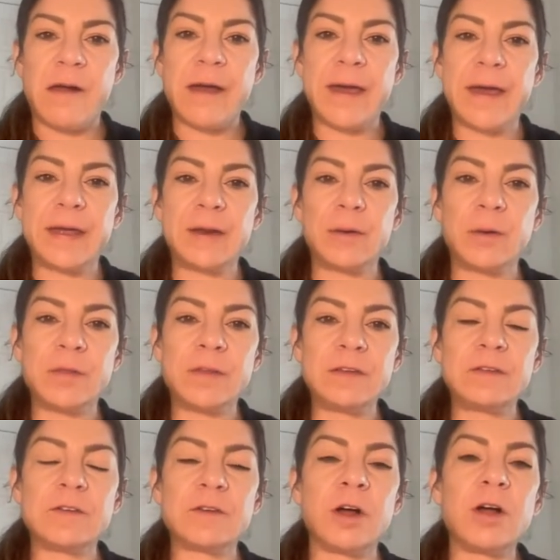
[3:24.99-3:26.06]
And
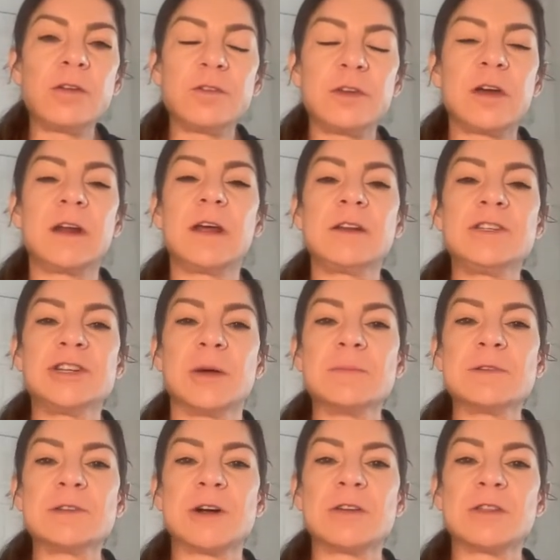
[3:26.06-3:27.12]
this is also going to
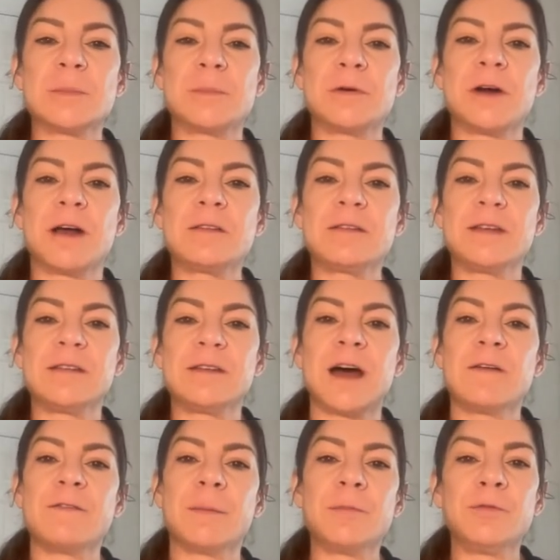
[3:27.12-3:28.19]
jumpstart the process
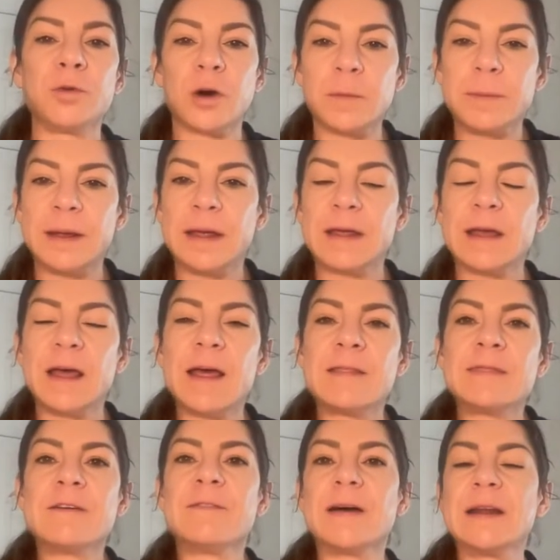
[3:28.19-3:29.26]
of absorbing
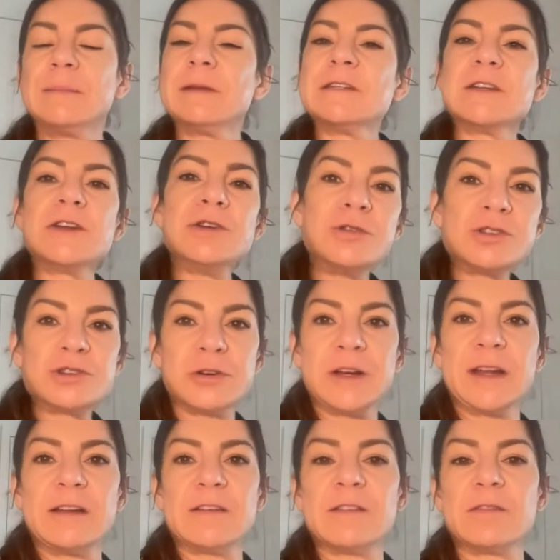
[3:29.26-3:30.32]
the vitamins and
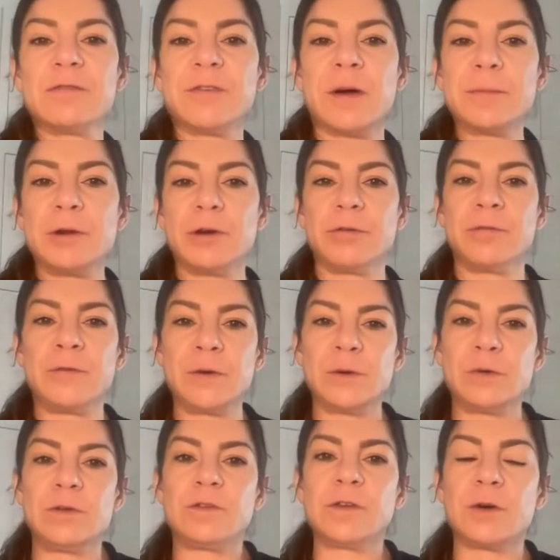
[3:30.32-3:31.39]
nutrients from your food.